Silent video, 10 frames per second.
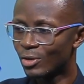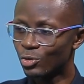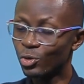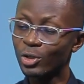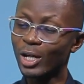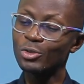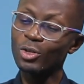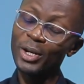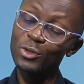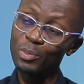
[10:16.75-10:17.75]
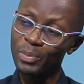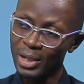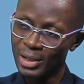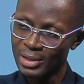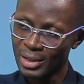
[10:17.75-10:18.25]
so you can use your money to pay
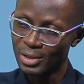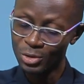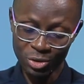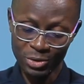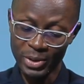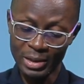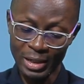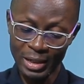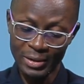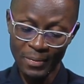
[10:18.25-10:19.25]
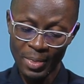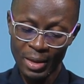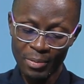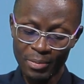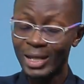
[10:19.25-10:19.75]
later. So it's basically
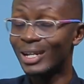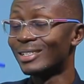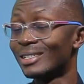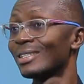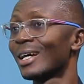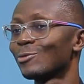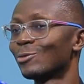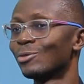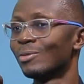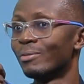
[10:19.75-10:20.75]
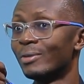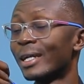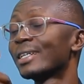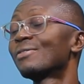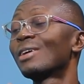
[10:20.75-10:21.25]
making a decision that will
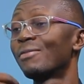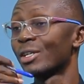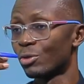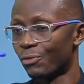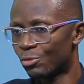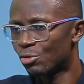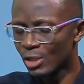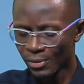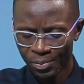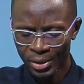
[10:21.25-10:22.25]
negatively affect your future.